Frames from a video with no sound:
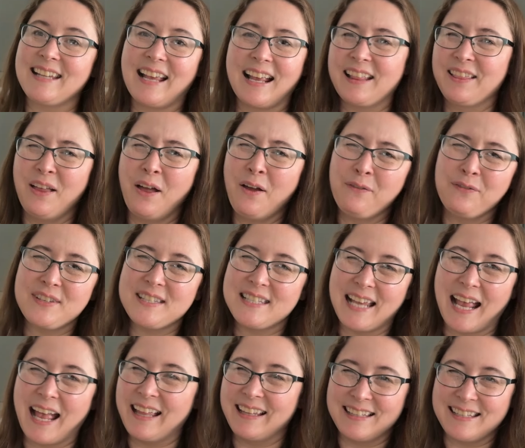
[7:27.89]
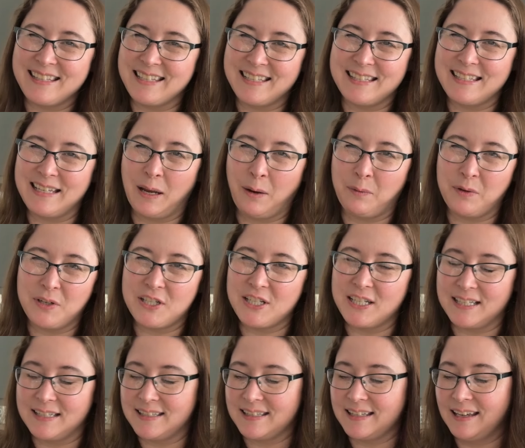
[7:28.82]
I love salads and
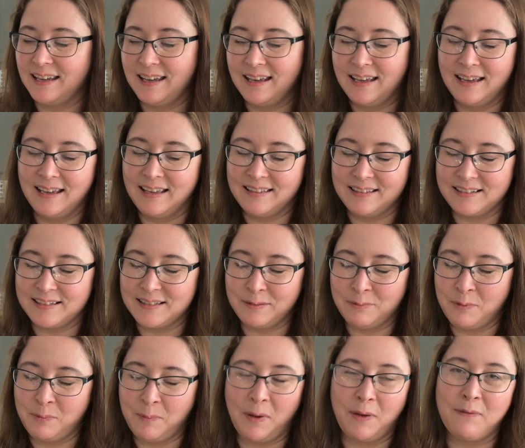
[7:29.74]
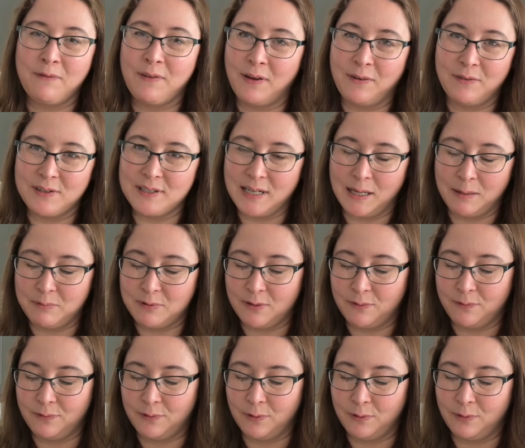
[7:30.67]
sandwiches. They're some of my favorite types
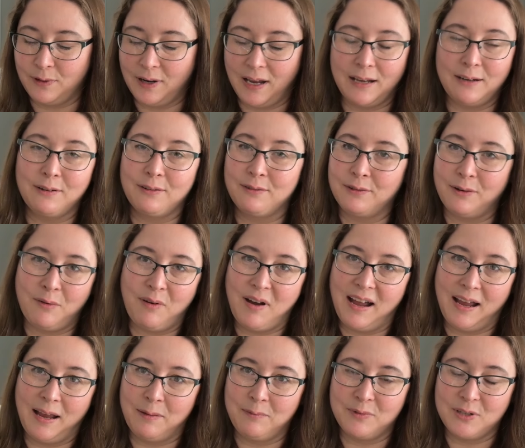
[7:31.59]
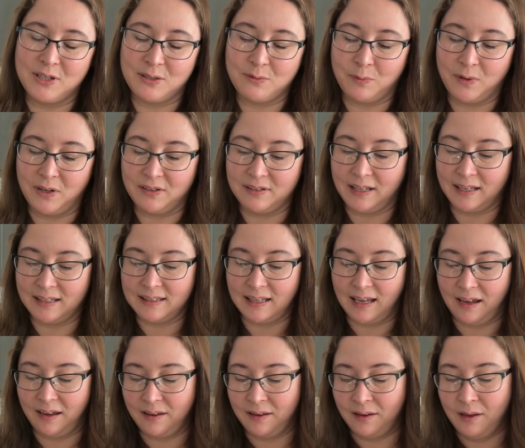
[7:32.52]
of food. I don't know why, I'm just weird like
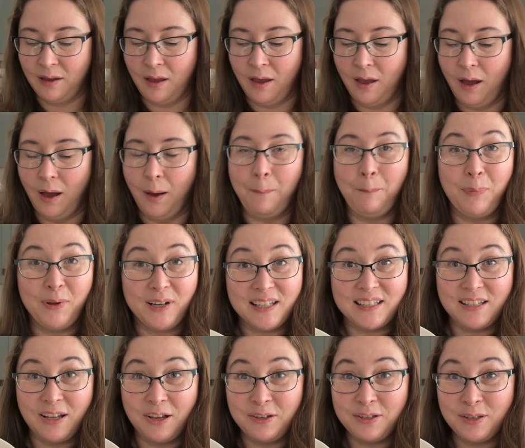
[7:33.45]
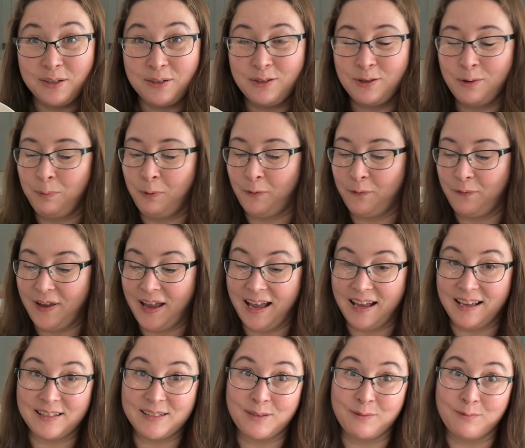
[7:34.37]
that. But it's also super
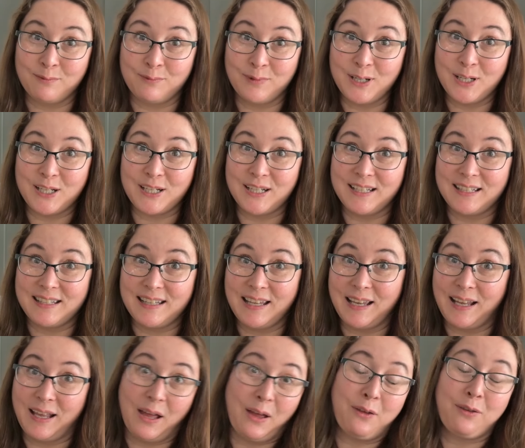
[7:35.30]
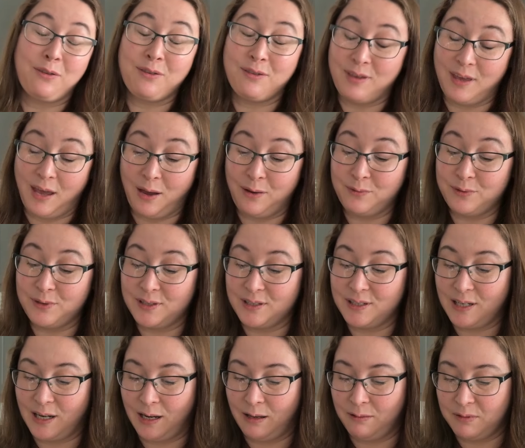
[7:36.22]
fast, which is like
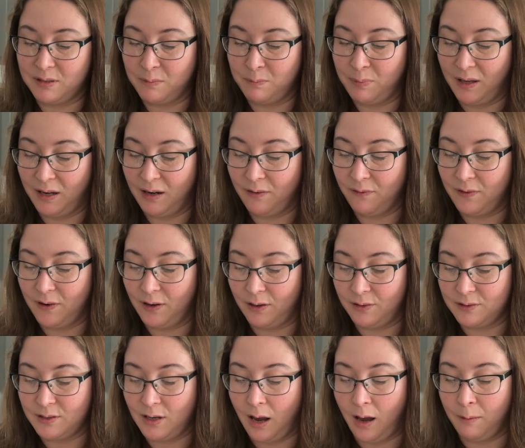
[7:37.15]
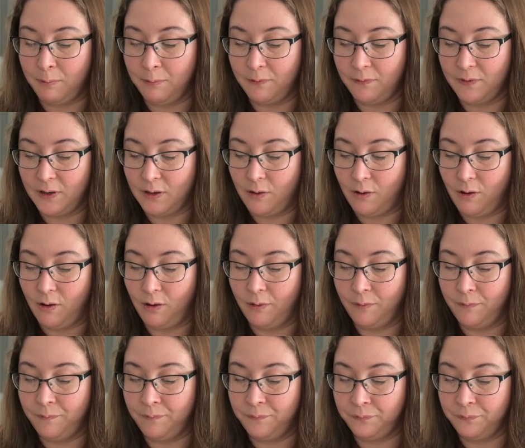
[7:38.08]
1,000 times the benefit on top of it all.